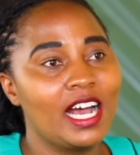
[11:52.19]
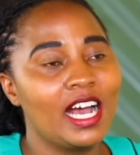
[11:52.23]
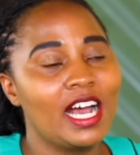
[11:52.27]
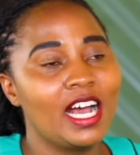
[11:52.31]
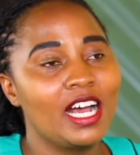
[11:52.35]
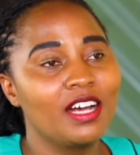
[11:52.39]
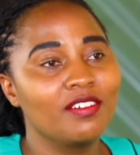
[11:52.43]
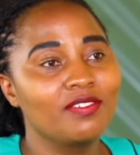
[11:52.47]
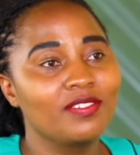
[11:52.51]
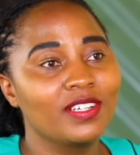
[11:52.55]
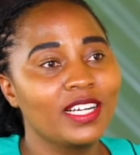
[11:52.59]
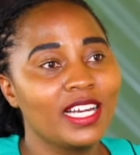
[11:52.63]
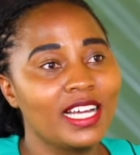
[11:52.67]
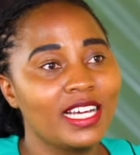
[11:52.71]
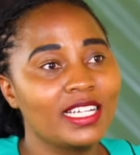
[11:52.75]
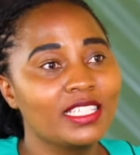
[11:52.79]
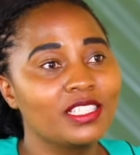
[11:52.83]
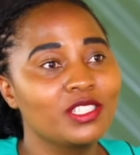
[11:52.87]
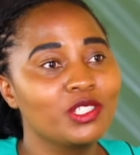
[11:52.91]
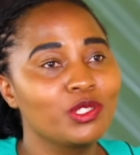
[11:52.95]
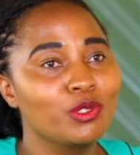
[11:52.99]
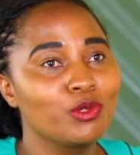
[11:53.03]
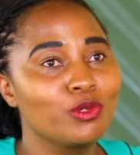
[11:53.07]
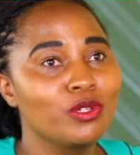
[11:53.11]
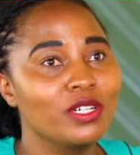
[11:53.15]
I have
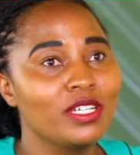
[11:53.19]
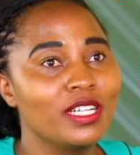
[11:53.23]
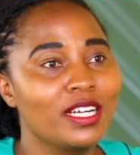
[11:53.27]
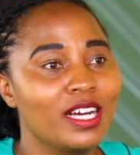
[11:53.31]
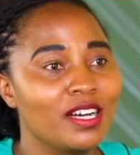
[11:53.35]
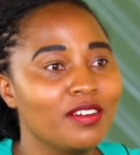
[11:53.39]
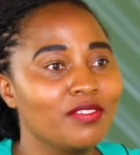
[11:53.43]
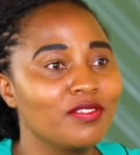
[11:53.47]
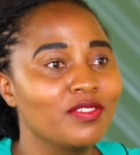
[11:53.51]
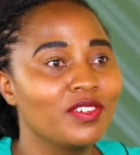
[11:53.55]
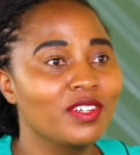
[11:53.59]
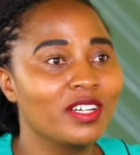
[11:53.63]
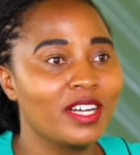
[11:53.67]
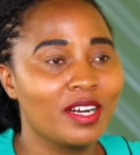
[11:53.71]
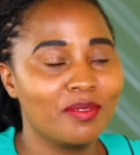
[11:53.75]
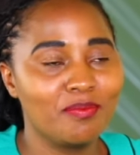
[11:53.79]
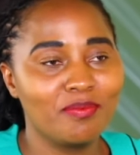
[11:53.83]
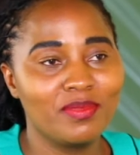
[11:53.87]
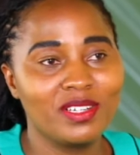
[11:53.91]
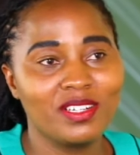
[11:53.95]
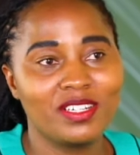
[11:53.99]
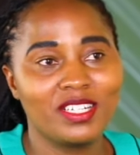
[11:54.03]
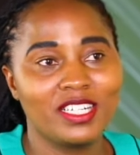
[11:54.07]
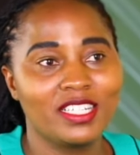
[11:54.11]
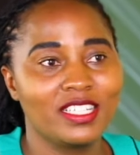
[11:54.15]
clients who love
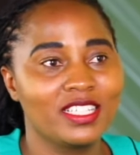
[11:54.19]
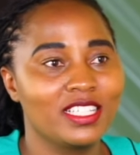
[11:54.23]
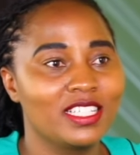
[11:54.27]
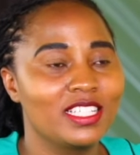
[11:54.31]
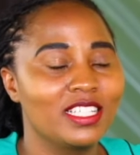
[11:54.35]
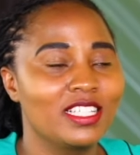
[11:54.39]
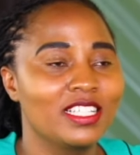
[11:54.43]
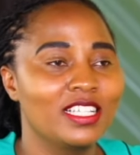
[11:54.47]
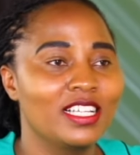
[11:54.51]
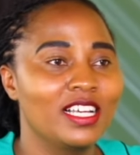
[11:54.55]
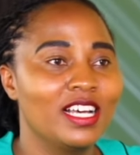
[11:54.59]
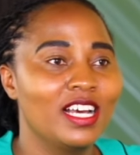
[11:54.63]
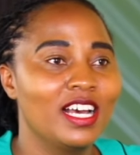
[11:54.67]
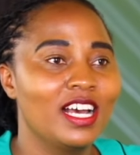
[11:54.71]
cranberries.